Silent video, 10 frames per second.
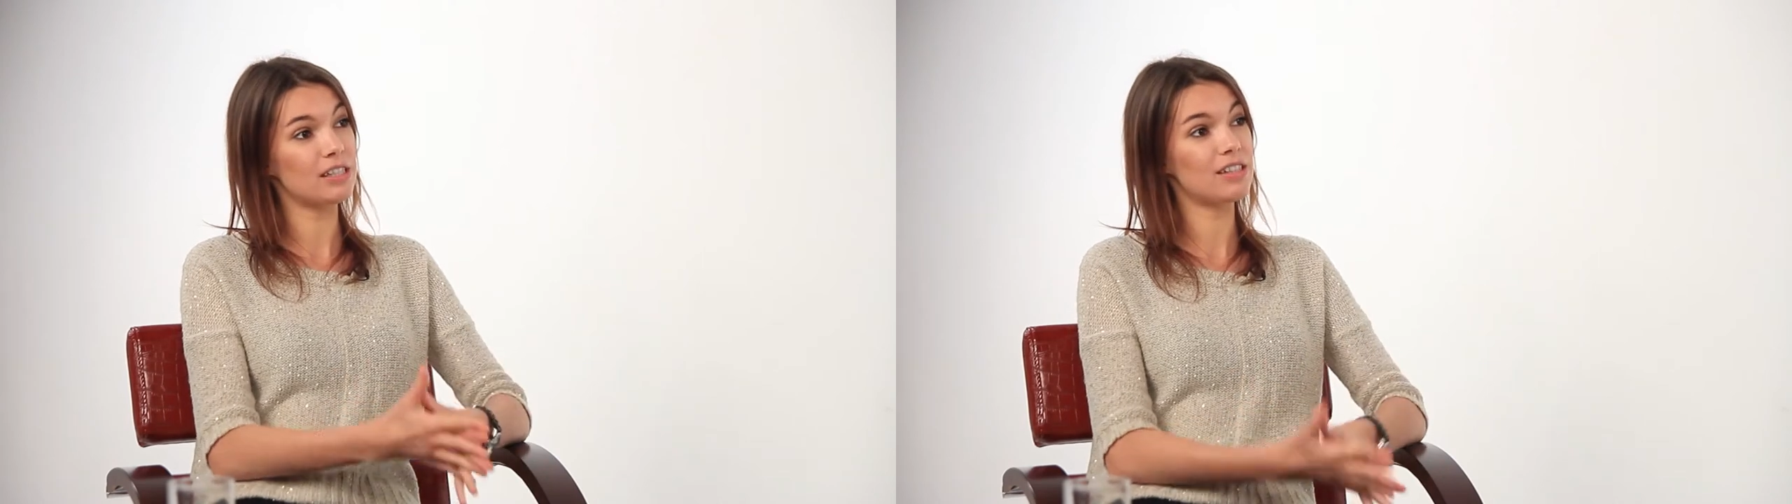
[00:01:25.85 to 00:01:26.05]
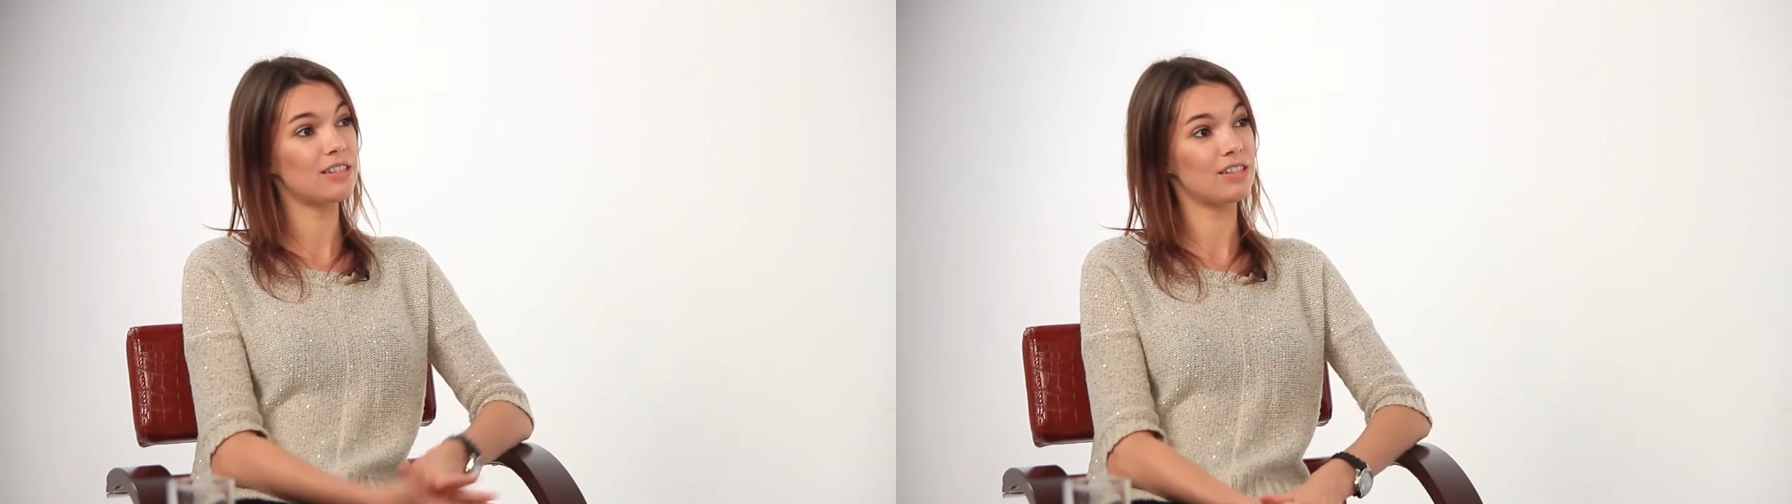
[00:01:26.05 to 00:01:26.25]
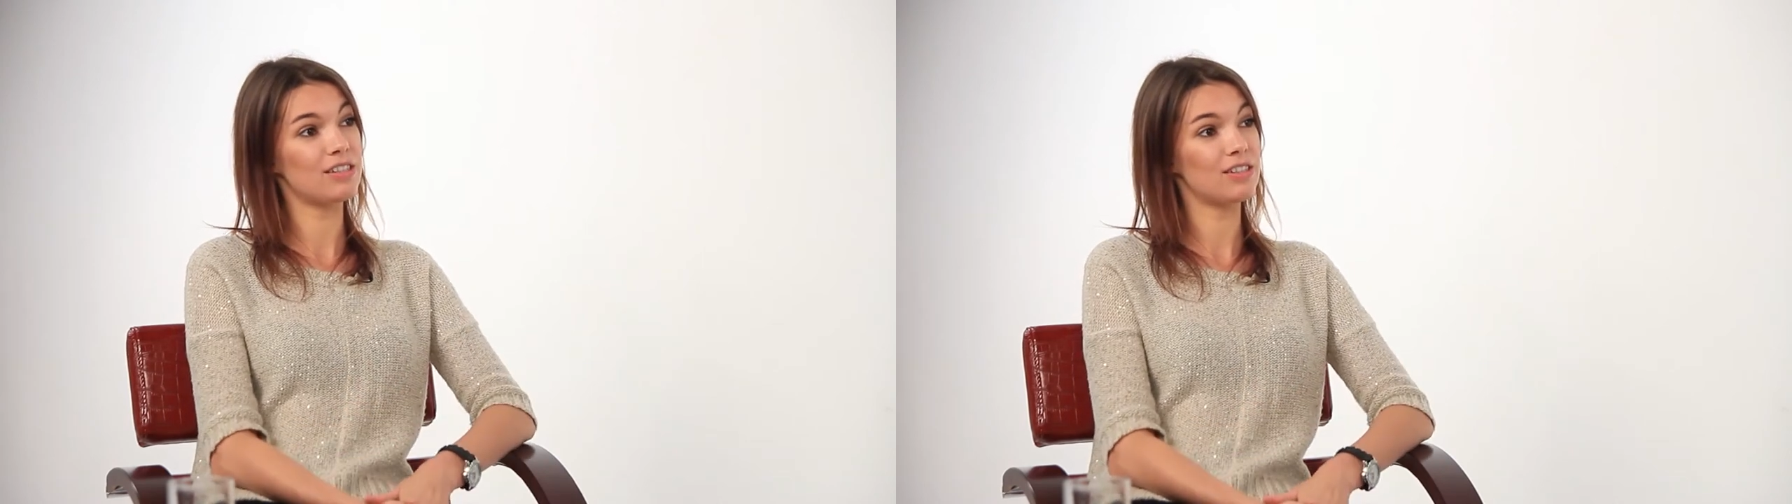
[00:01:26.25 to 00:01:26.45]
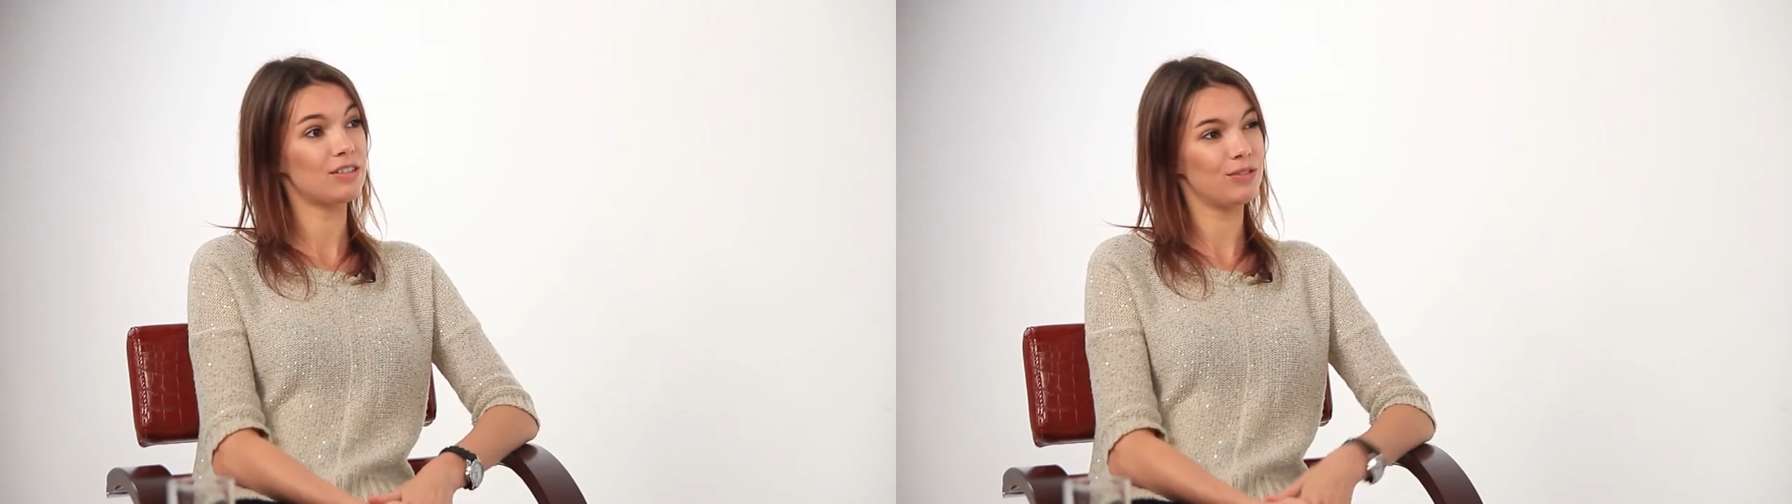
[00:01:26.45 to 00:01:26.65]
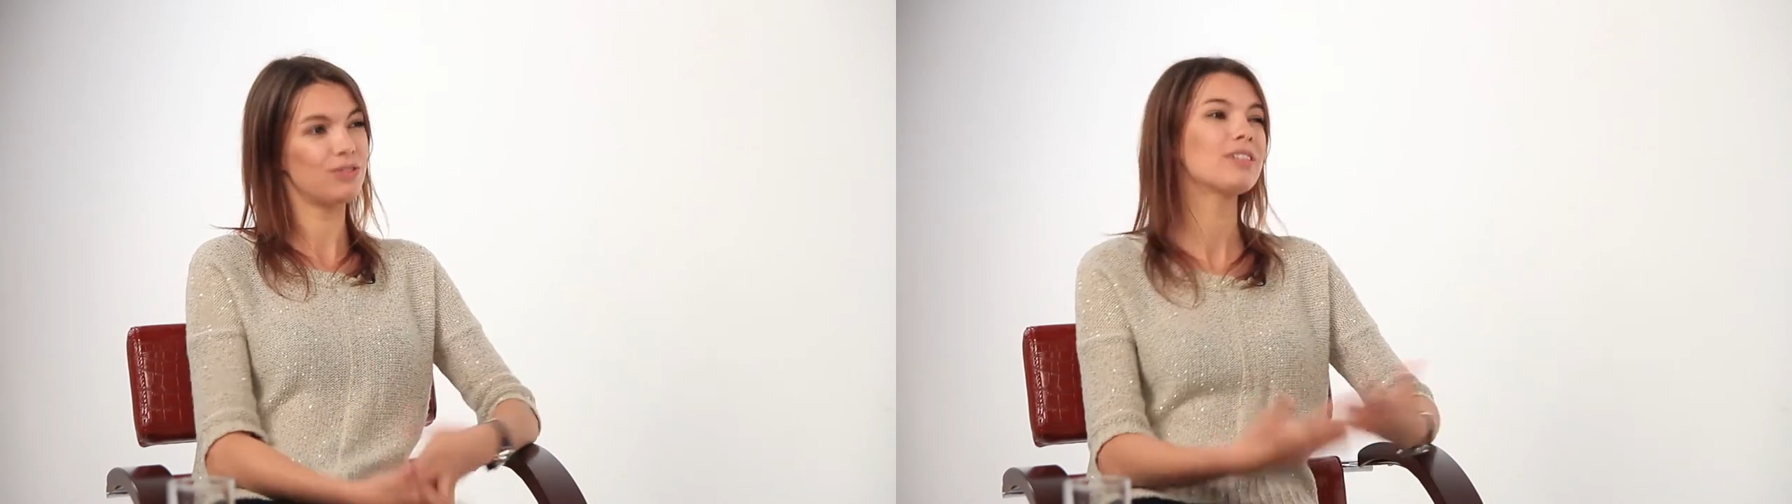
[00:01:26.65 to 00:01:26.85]
to
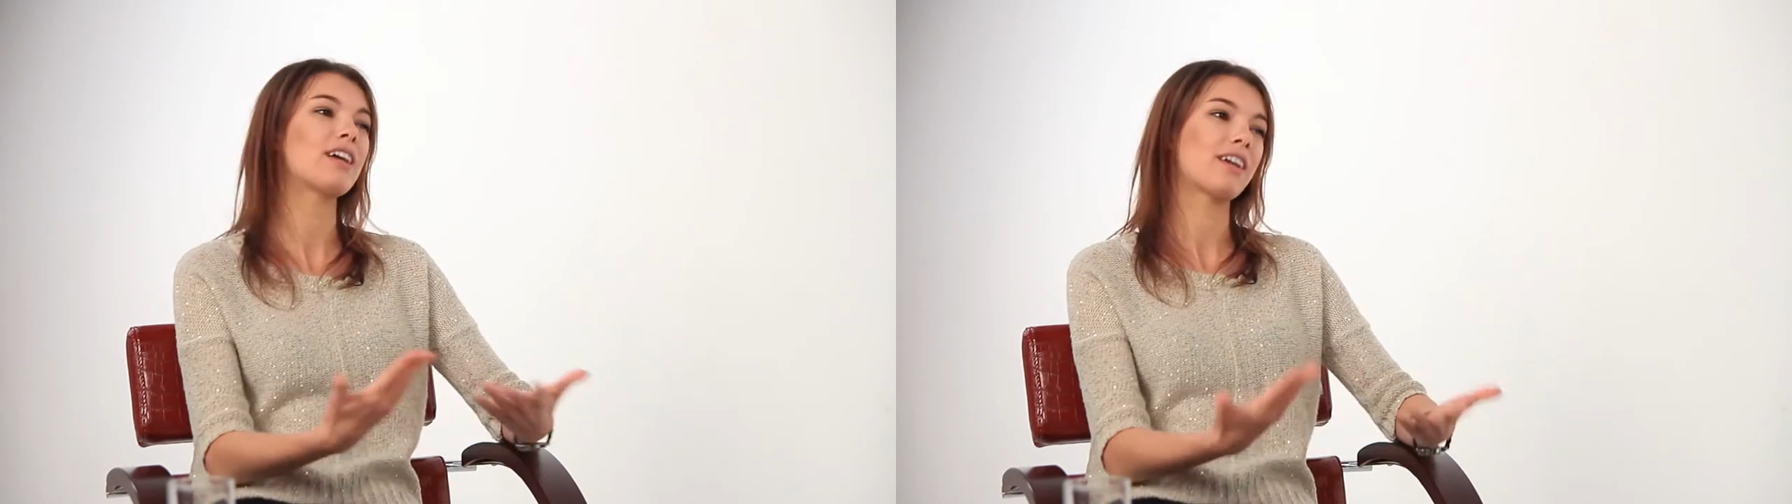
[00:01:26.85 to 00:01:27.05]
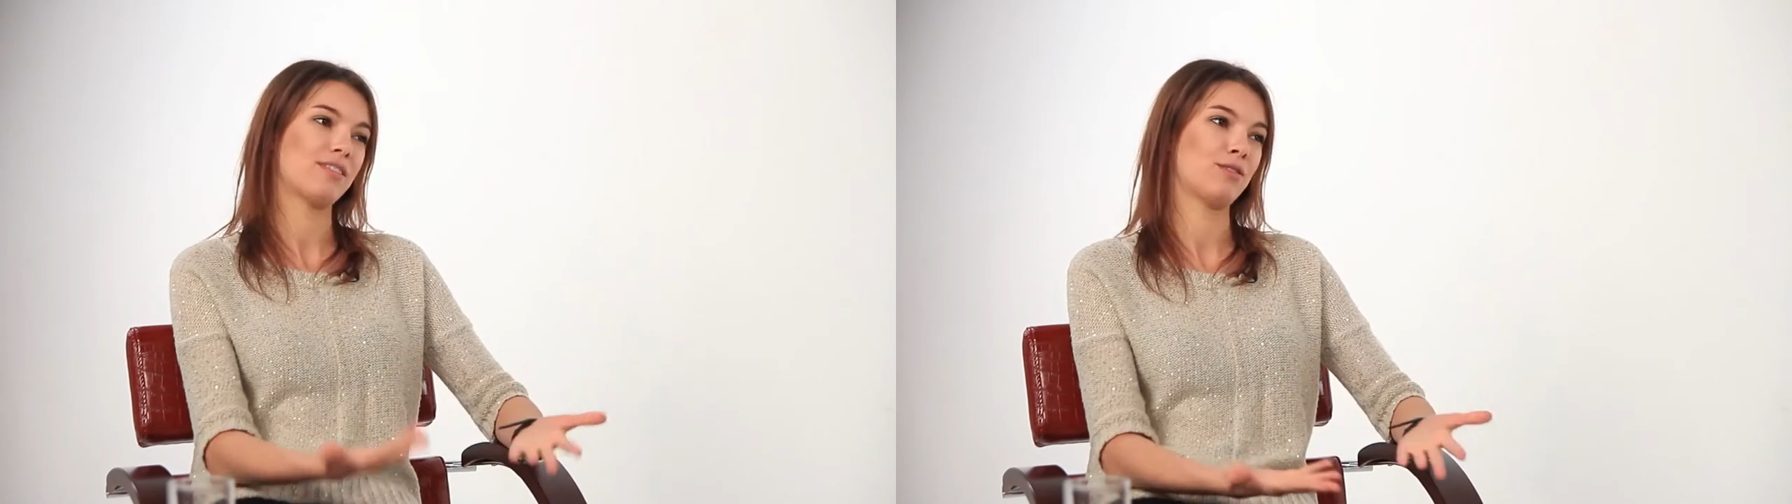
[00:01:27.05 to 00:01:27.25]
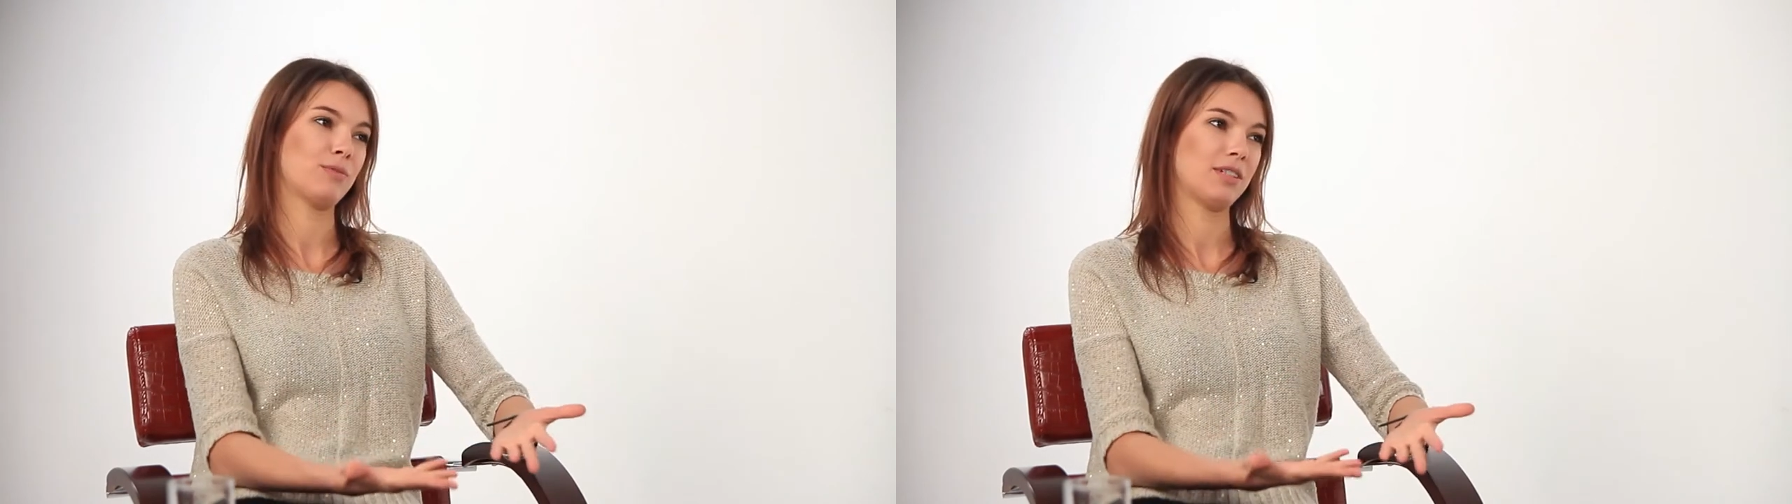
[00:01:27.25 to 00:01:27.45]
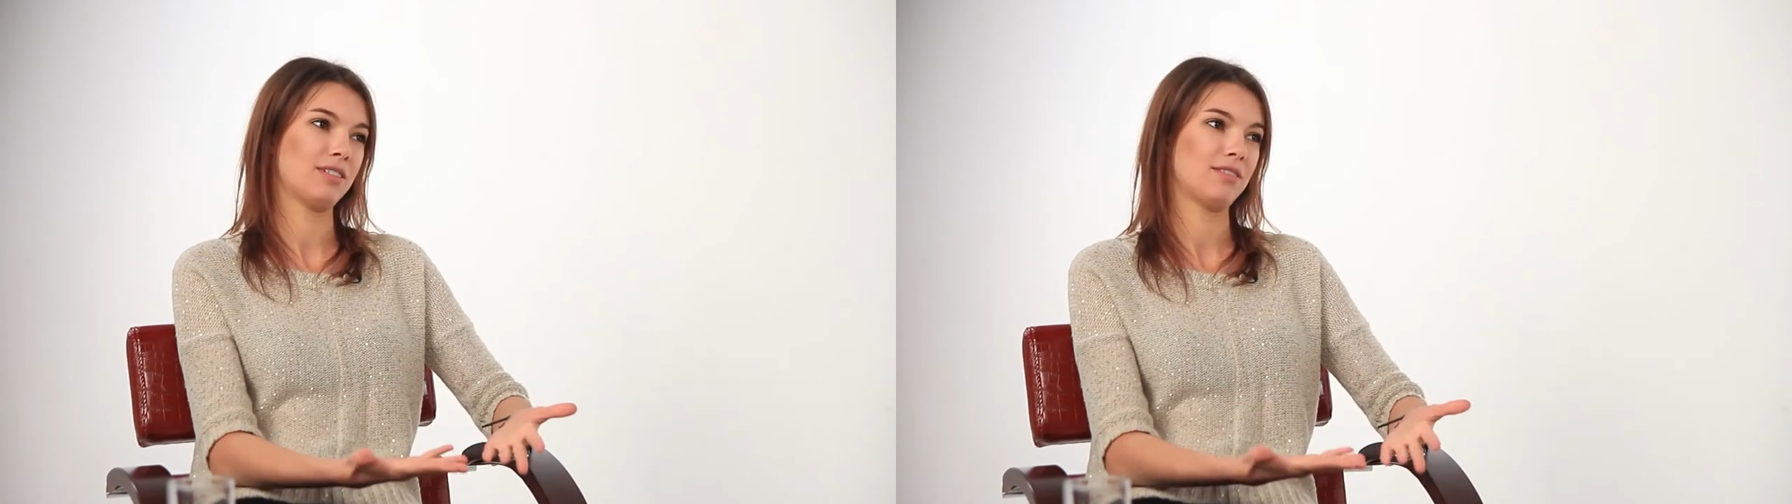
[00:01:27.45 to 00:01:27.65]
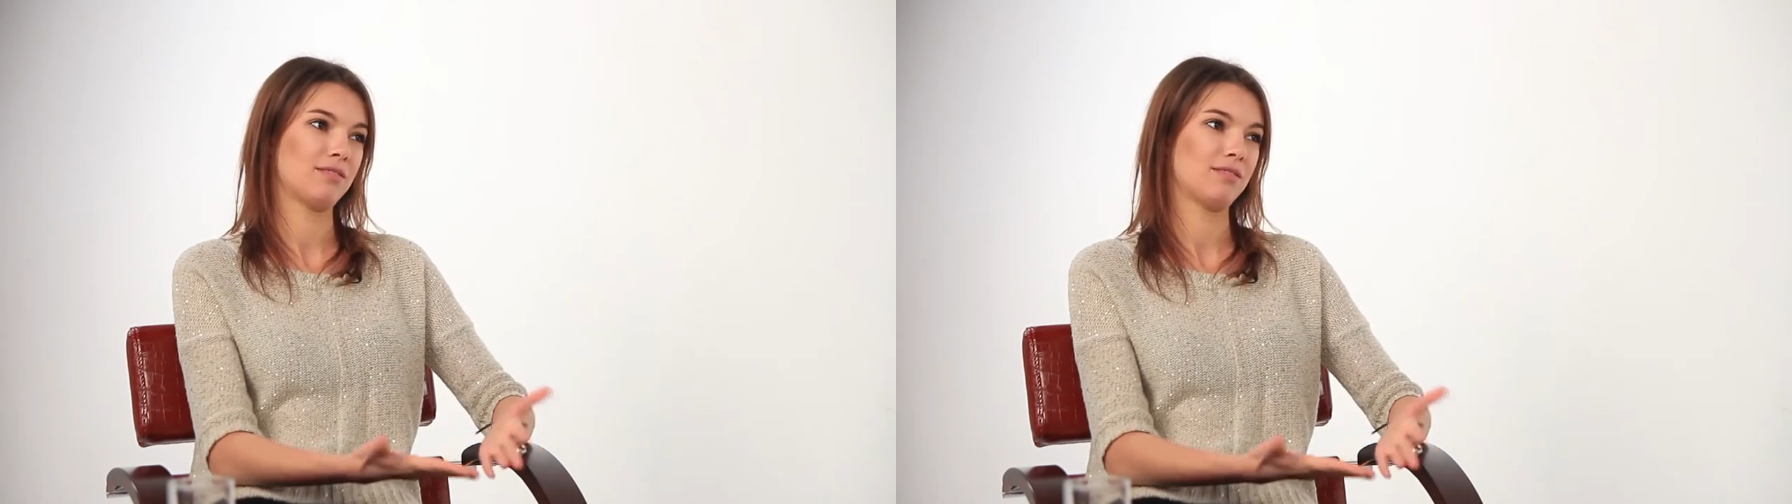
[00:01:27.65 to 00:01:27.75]
feel like a woman.